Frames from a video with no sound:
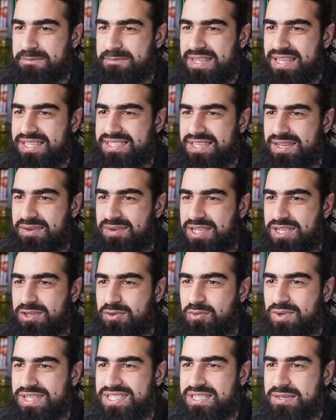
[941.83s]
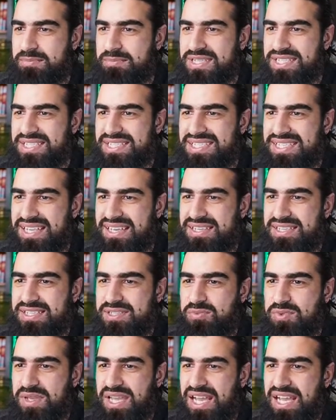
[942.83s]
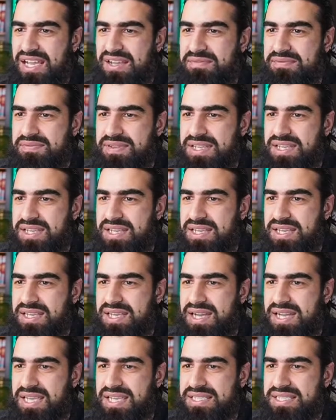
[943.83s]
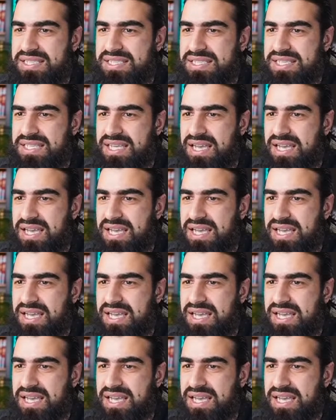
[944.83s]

like on Western business standards, we have uh, INC,